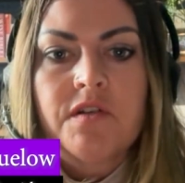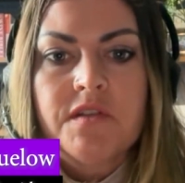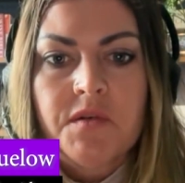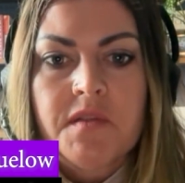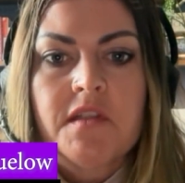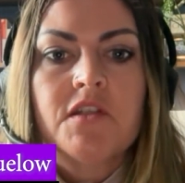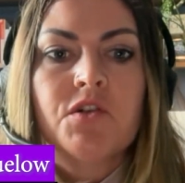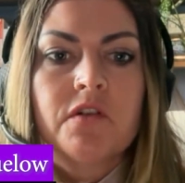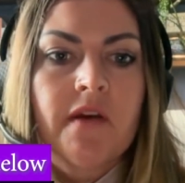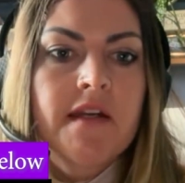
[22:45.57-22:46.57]
So it's the
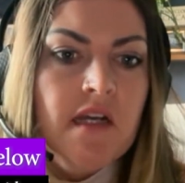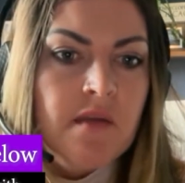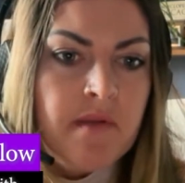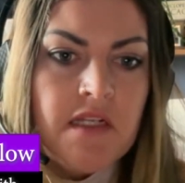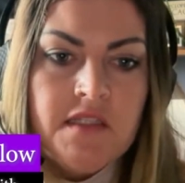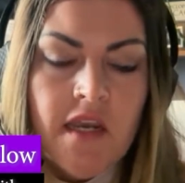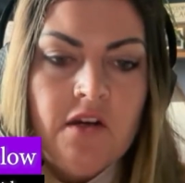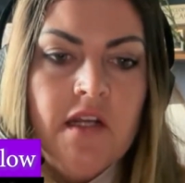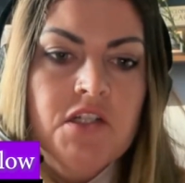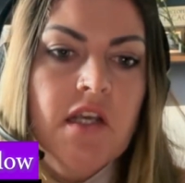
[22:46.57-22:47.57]
Certified Diabetes Care
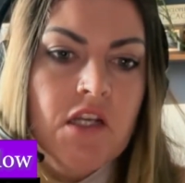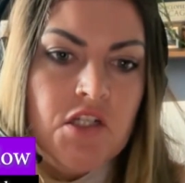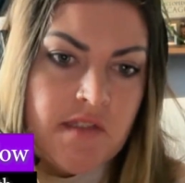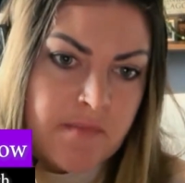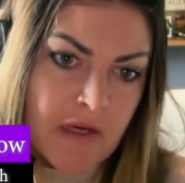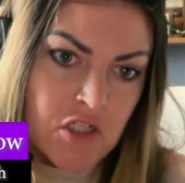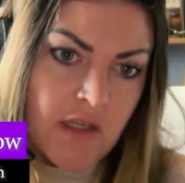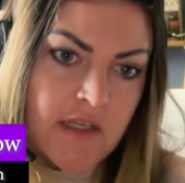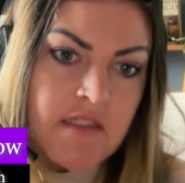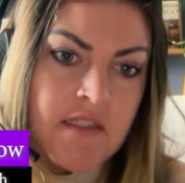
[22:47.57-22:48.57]
and Education
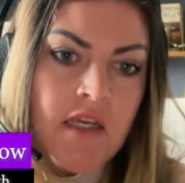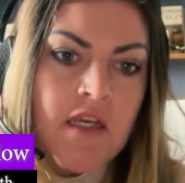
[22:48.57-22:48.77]
Specialist.